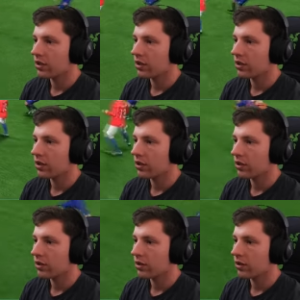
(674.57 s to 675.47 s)

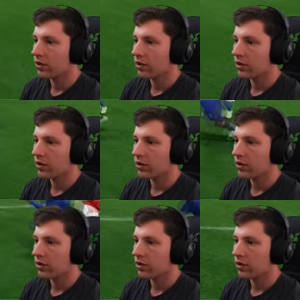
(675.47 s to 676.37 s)

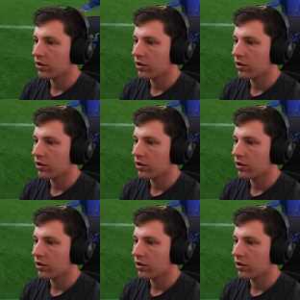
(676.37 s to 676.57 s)
(no one is talking)